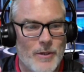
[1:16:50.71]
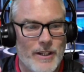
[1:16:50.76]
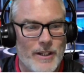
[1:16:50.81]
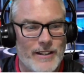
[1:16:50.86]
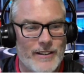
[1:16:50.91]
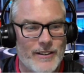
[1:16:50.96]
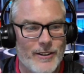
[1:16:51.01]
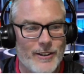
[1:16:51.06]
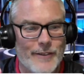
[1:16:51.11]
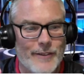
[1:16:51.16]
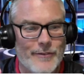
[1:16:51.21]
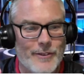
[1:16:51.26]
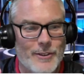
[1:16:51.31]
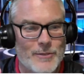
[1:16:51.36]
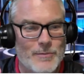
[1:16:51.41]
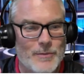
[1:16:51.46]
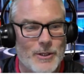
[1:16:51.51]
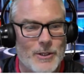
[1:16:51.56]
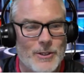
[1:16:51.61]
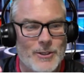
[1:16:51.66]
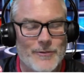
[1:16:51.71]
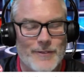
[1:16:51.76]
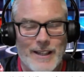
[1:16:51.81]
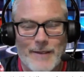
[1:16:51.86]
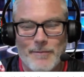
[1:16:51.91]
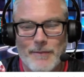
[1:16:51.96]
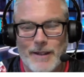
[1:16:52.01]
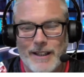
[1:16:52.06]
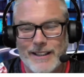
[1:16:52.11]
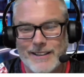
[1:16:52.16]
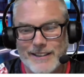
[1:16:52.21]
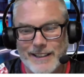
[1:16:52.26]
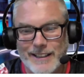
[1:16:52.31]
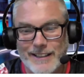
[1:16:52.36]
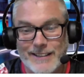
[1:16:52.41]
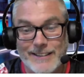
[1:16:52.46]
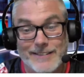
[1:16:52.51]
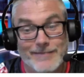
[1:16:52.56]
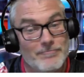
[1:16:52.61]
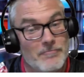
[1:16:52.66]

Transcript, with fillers: winning a lot if the Spurs fan makes it.